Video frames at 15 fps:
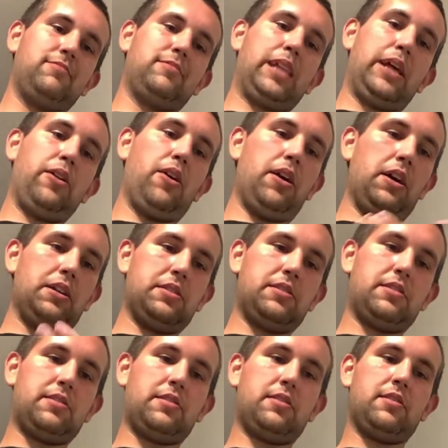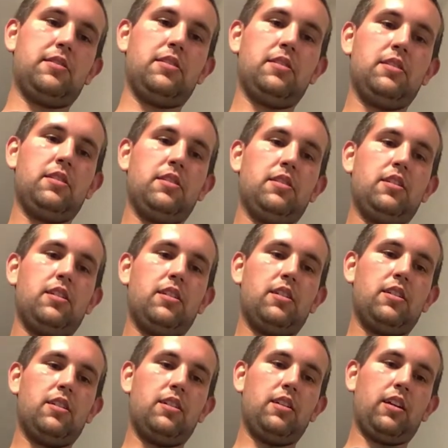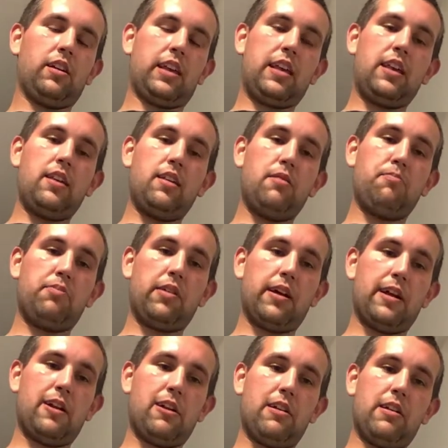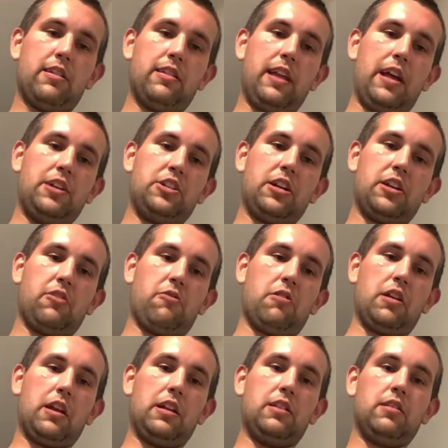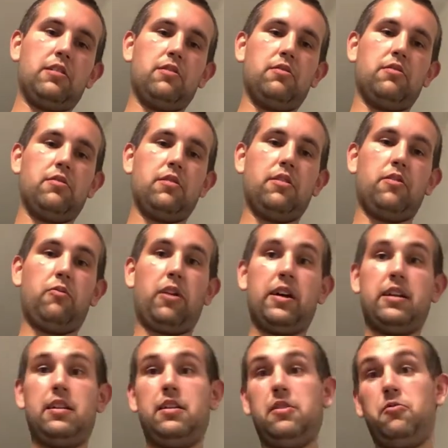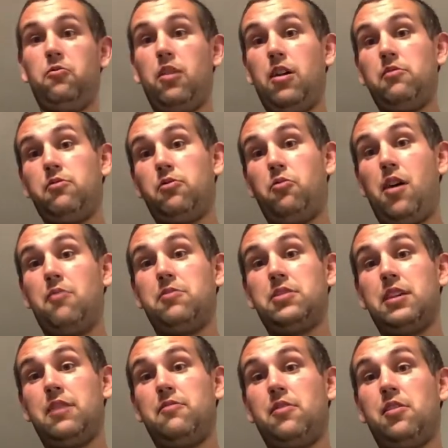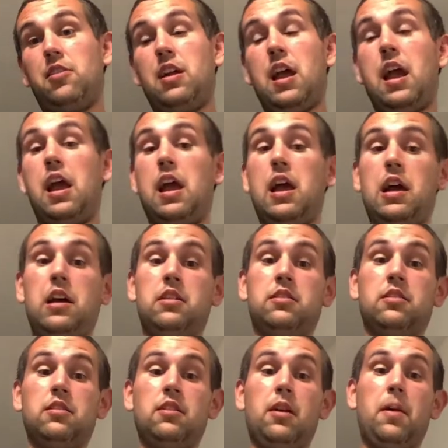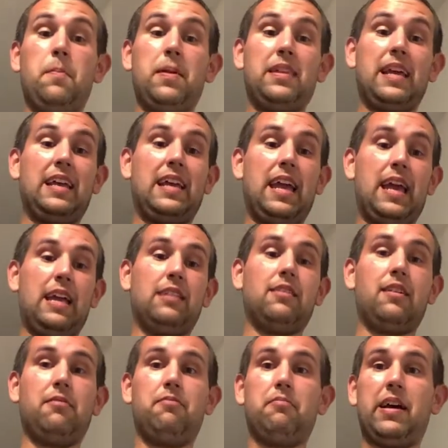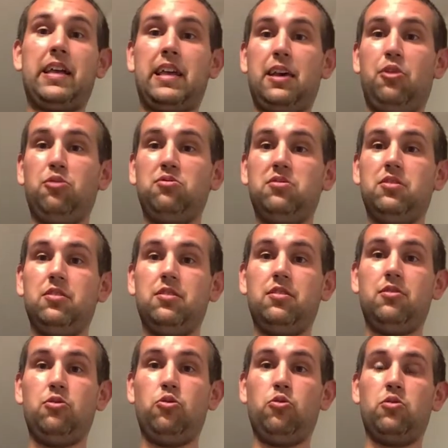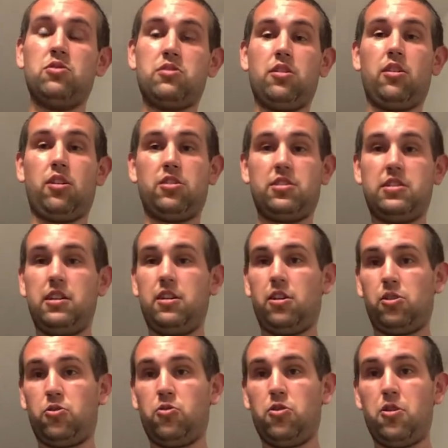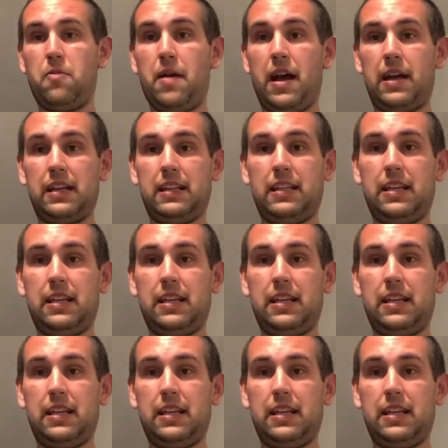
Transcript: They lost a key player in AJ Green. Wide receiver, but they gained Mike Hilton, who was our cornerback